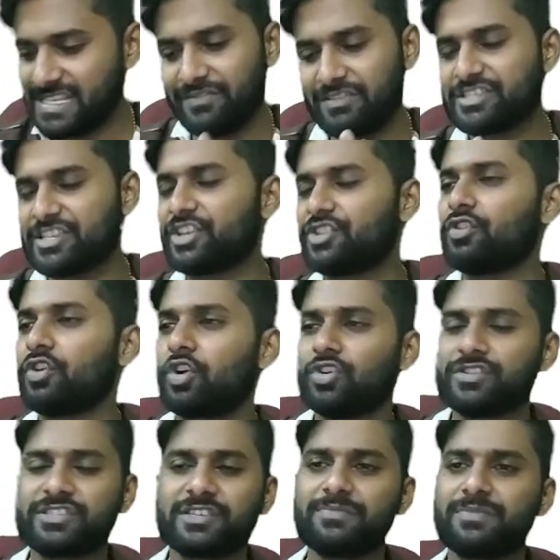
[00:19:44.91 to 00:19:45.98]
I will check your
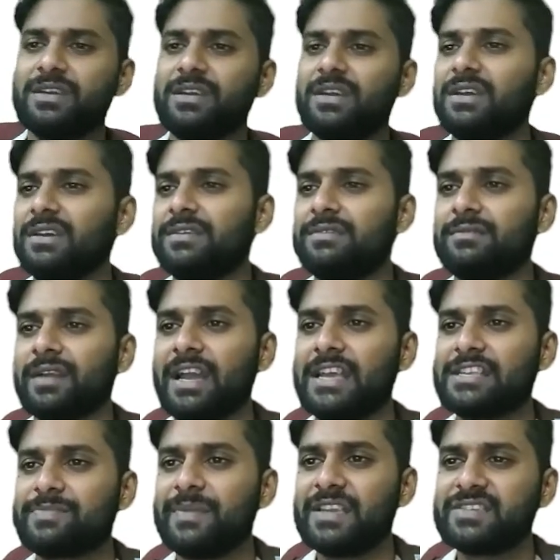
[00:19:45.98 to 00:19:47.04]
concept.
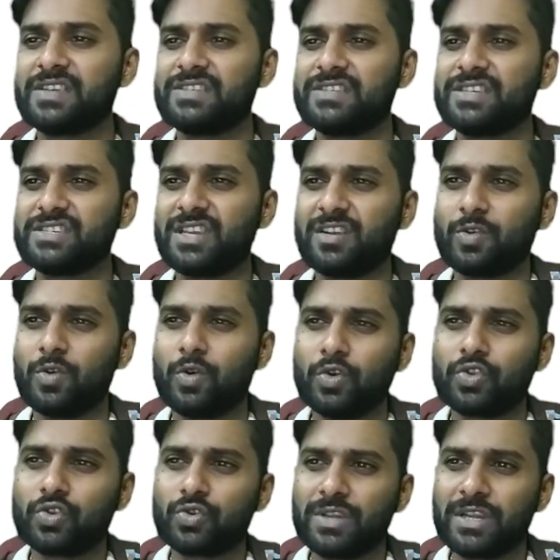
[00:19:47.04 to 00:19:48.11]
Guys, my suggestion, go
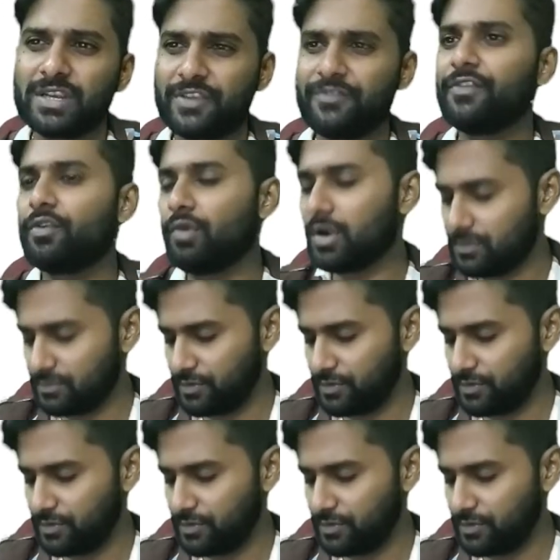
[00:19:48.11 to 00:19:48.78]
through that if you want.